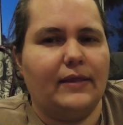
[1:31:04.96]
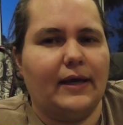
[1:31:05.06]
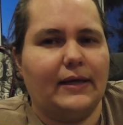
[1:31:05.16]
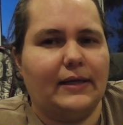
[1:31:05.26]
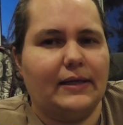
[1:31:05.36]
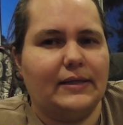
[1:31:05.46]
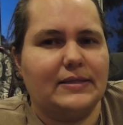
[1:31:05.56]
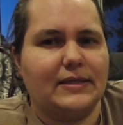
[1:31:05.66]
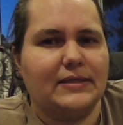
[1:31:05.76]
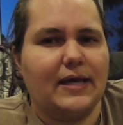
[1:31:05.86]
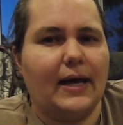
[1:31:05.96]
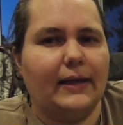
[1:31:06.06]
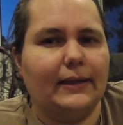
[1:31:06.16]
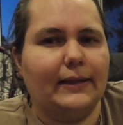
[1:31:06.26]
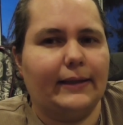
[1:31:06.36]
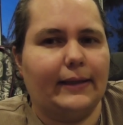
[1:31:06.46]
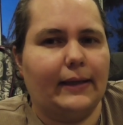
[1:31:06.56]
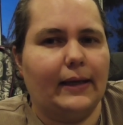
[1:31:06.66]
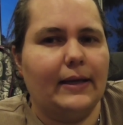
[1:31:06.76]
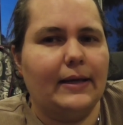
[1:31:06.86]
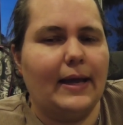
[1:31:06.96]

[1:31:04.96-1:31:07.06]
that it is tunneling.